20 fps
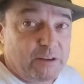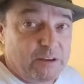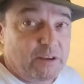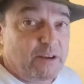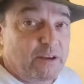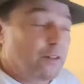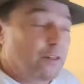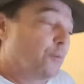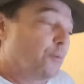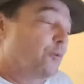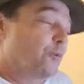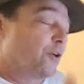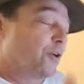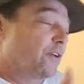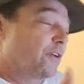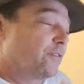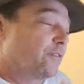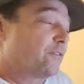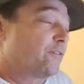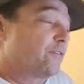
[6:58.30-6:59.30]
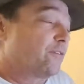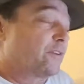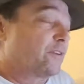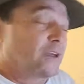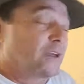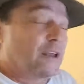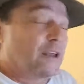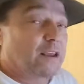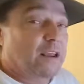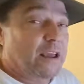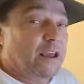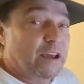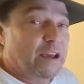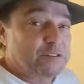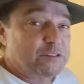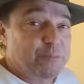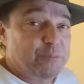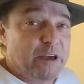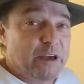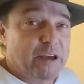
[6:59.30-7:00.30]
they're getting
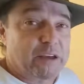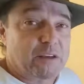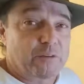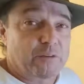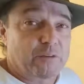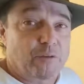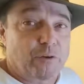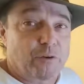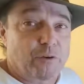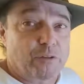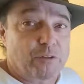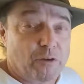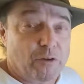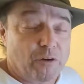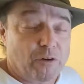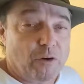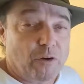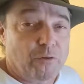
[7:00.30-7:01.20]
gas back and forth. They'll go